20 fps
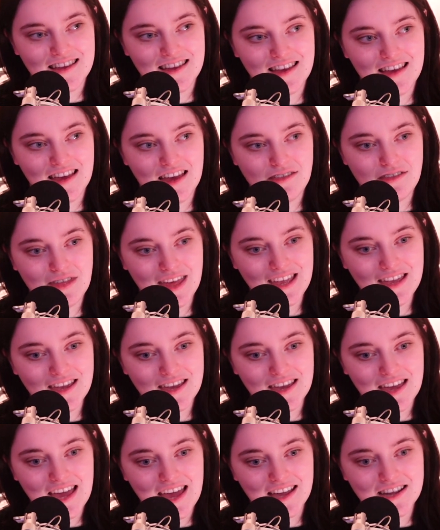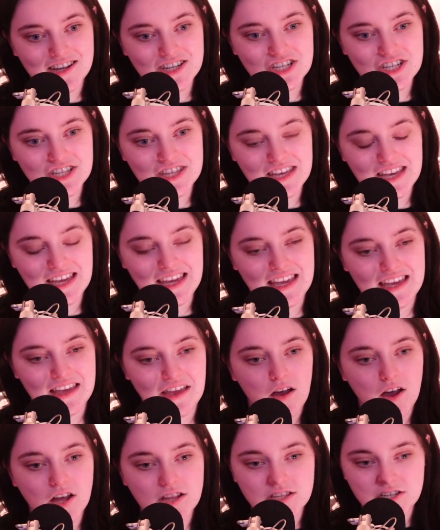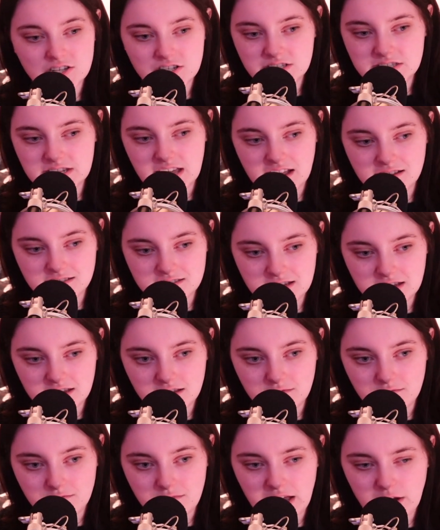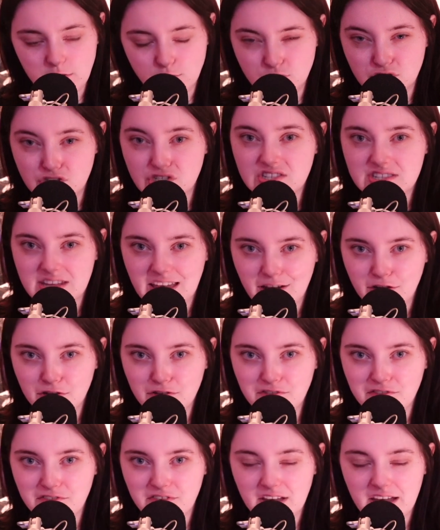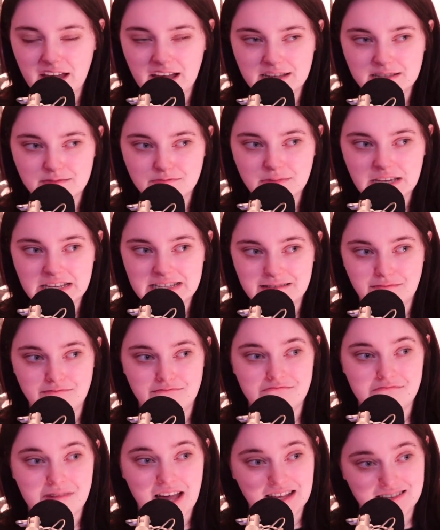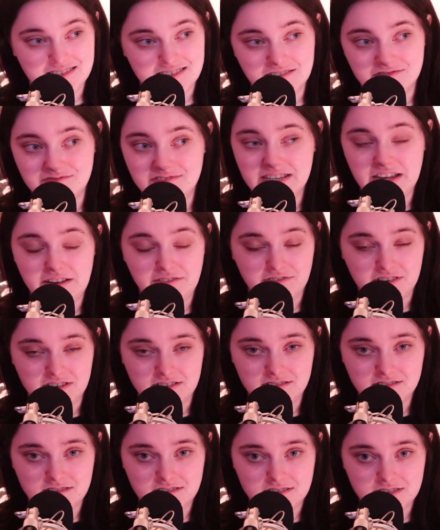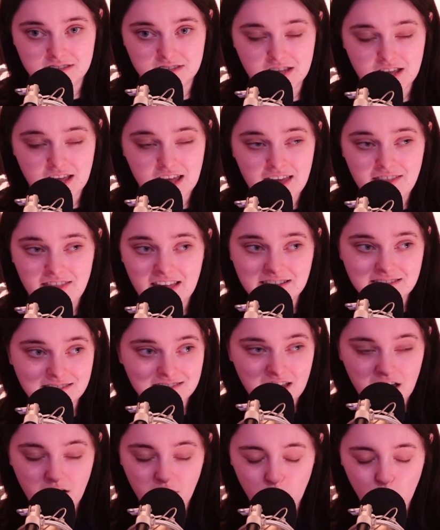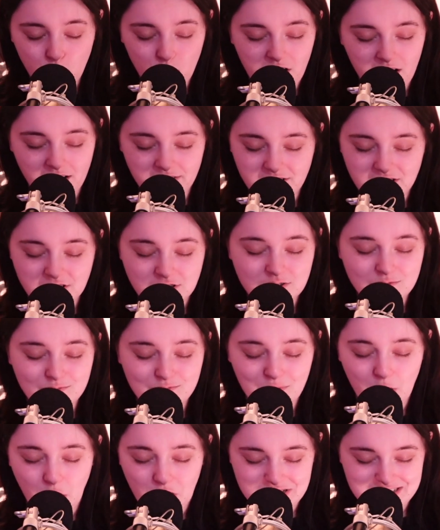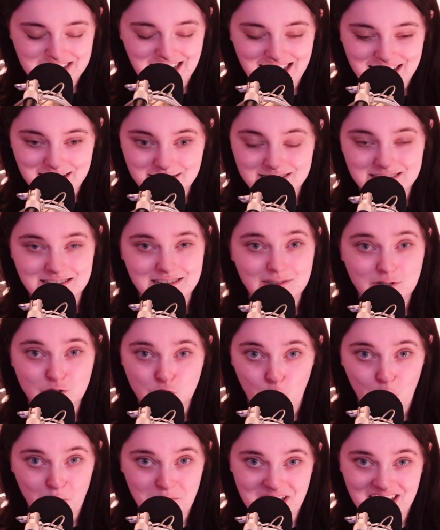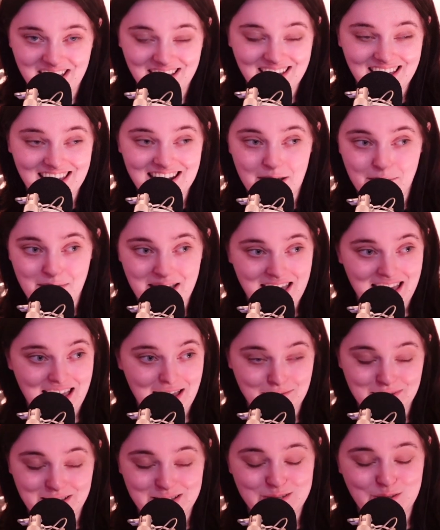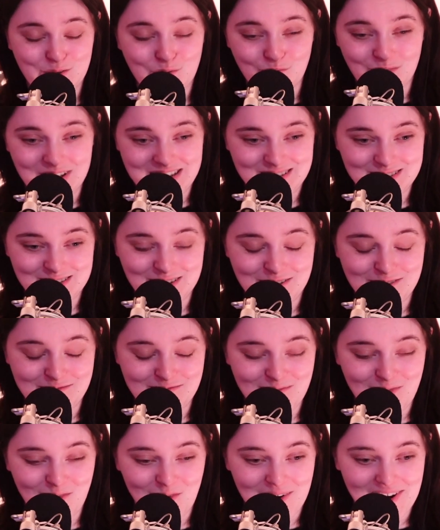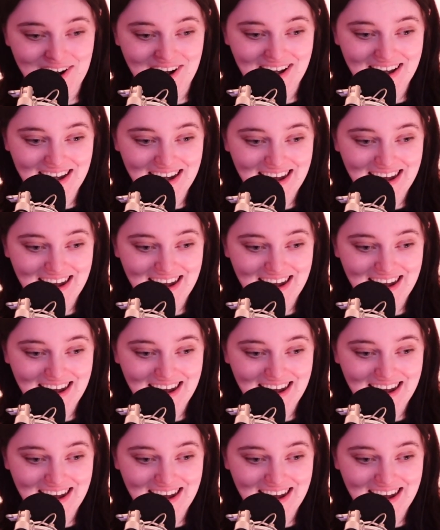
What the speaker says: I think actually understanding my own self has made a massive difference. This is a whole other podcast topic, and I'm happy to go into it more